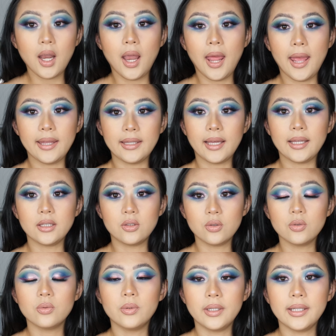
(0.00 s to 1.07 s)
I
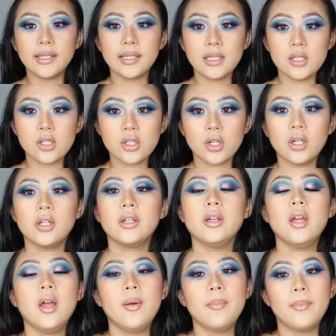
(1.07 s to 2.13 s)
do really enjoy
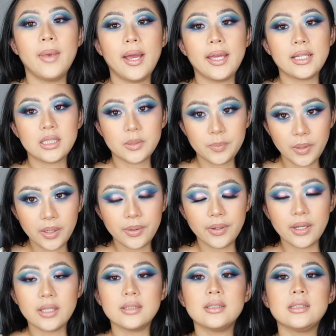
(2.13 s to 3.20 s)
my
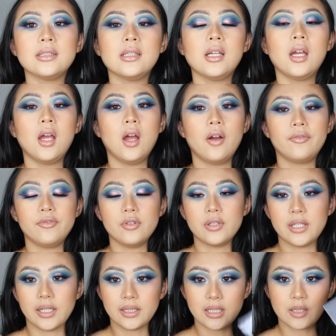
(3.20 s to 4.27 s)
experience of
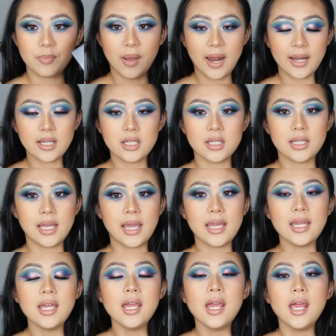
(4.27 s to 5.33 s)
using this palette
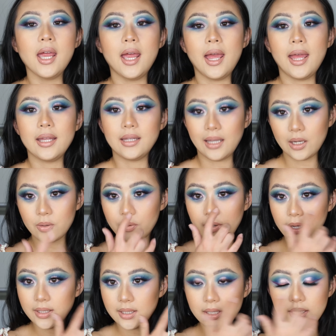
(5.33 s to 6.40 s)
today, and I
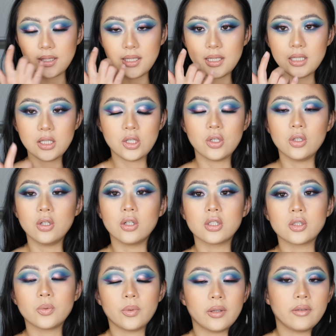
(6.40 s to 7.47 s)
created these 2
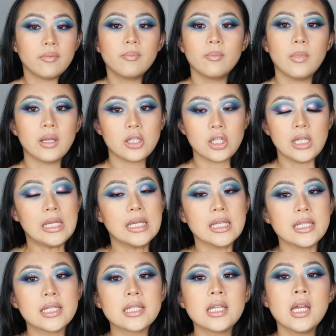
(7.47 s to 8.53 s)
looks with much
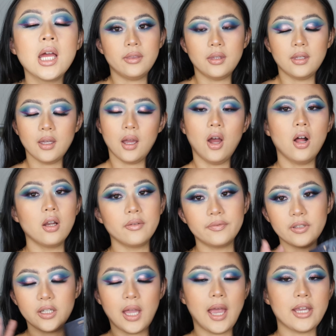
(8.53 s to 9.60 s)
ease. All of
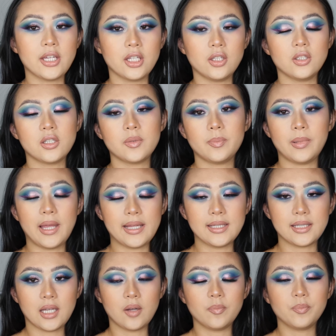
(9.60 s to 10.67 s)
the eyeshadows
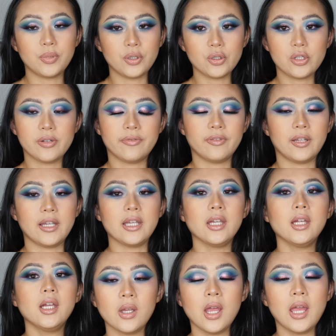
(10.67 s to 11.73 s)
blends out beautifully.
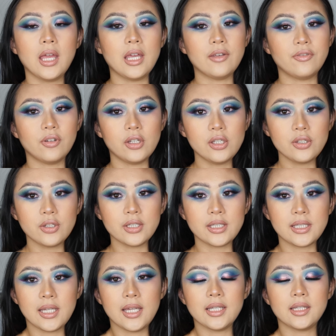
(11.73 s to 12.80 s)
If you're
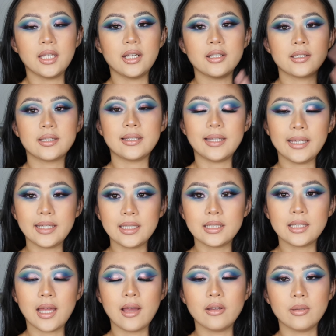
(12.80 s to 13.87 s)
interested, there's a
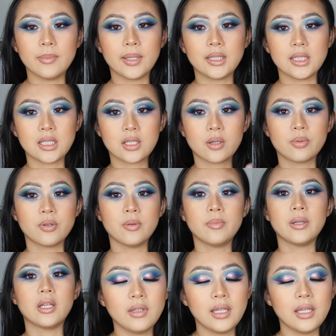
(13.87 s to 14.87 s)
link down in my description below.